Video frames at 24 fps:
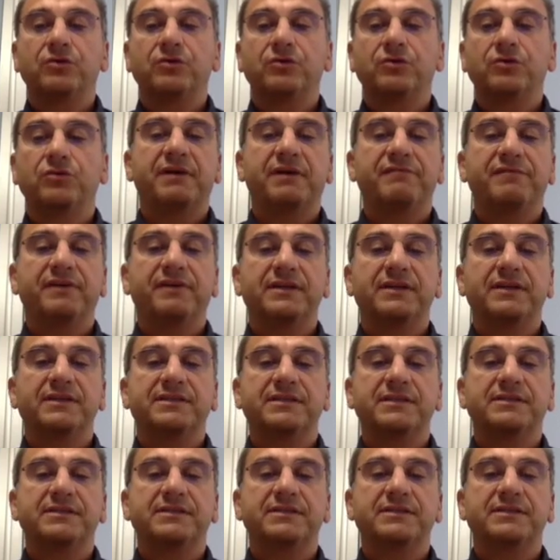the
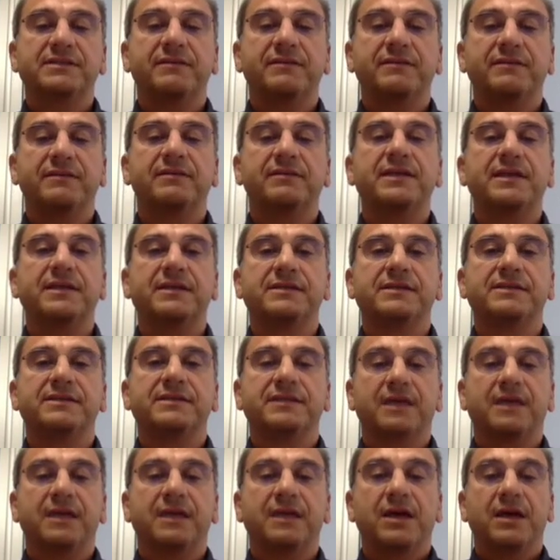preferences and the
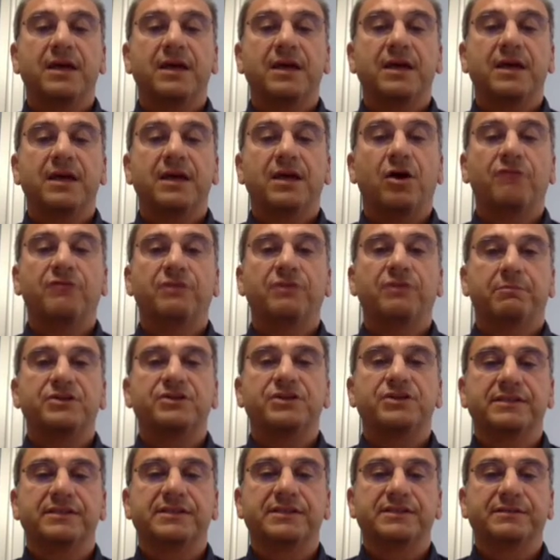needs of the
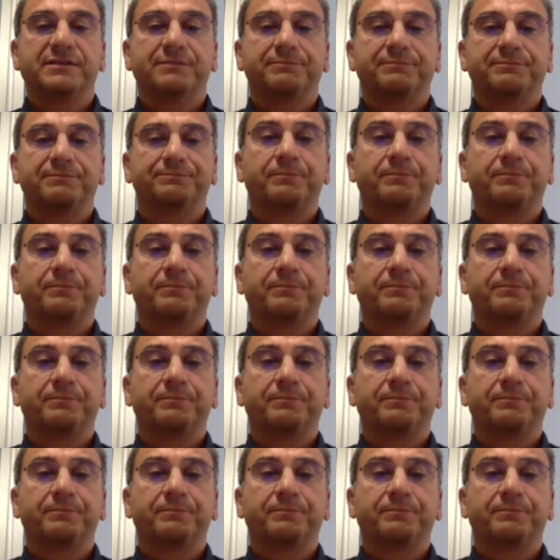patients.